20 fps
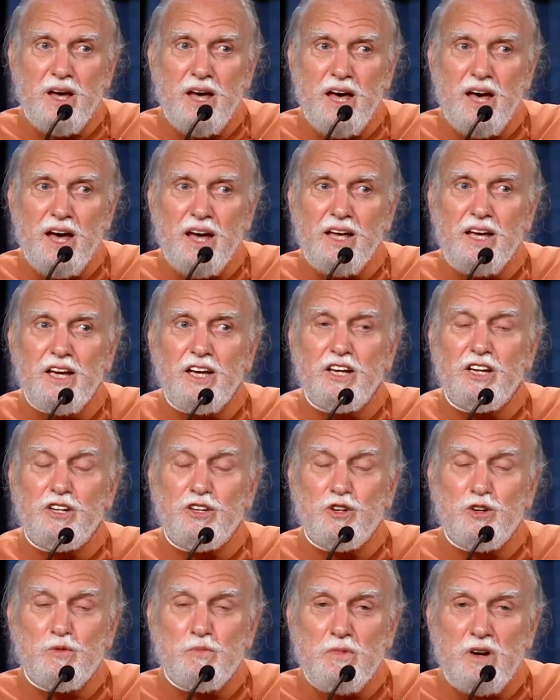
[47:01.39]
back
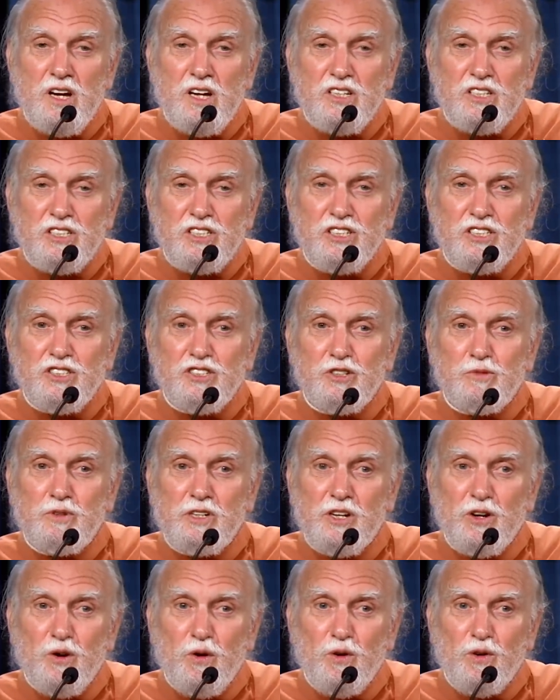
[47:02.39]
you must.
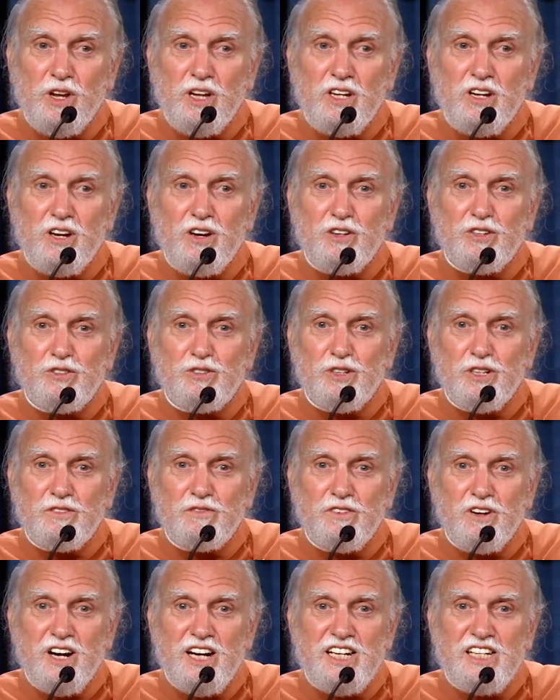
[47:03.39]
You've been holding on to
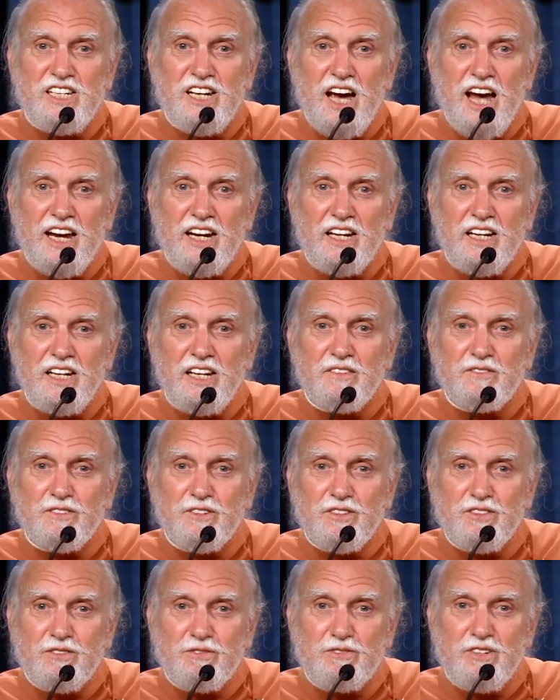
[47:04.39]
it very tightly
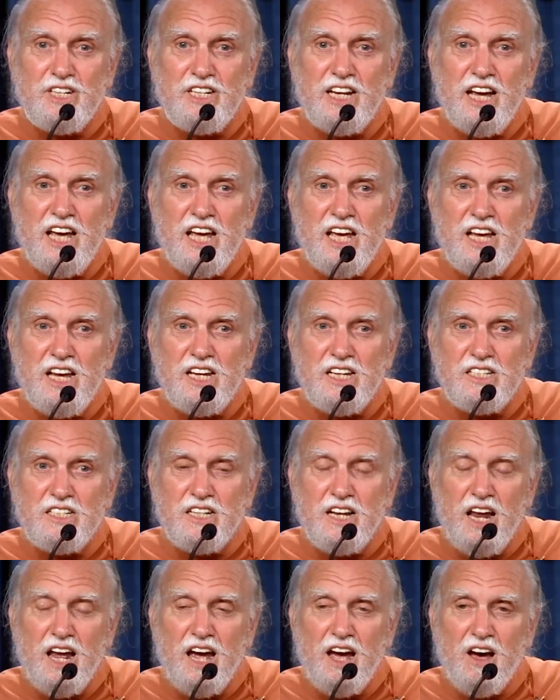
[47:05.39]
for three
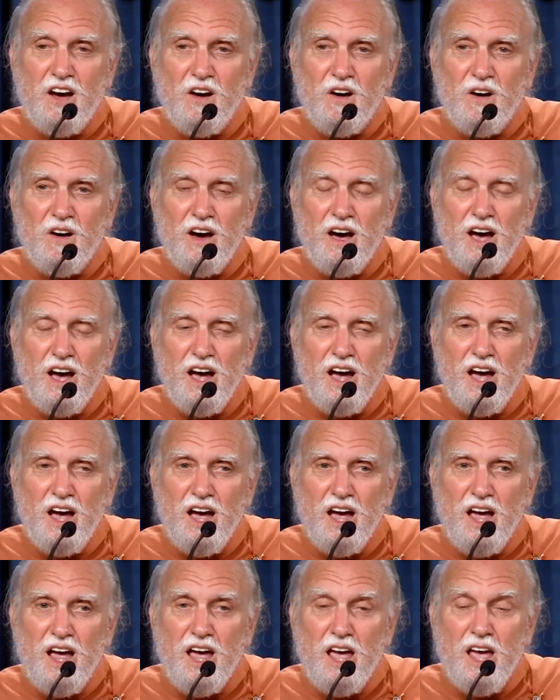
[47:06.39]
days now.
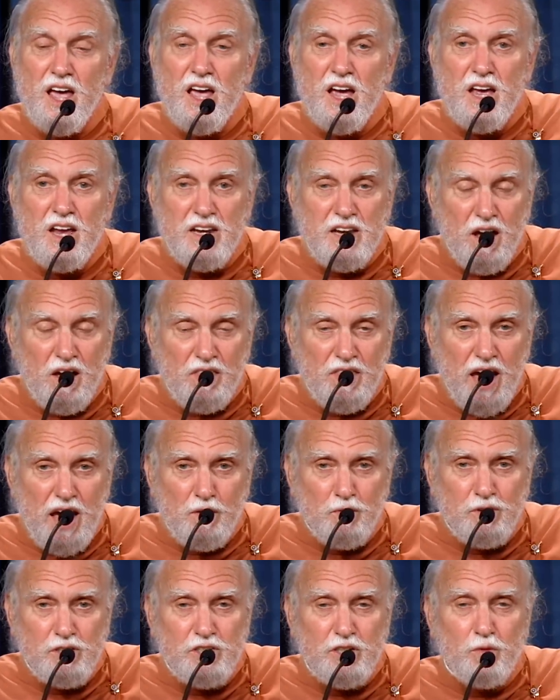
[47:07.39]
Now,
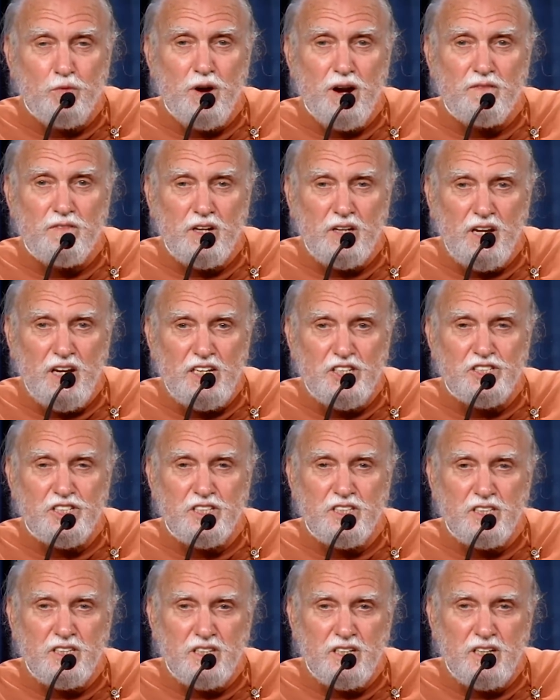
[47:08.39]
that was a
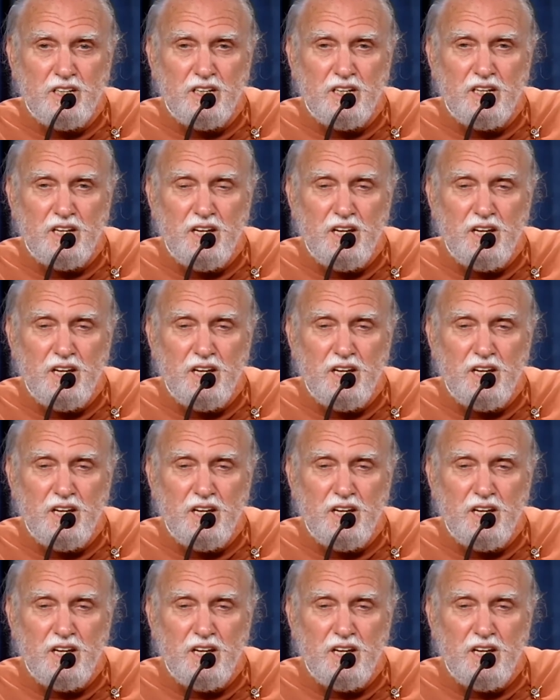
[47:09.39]
revelation.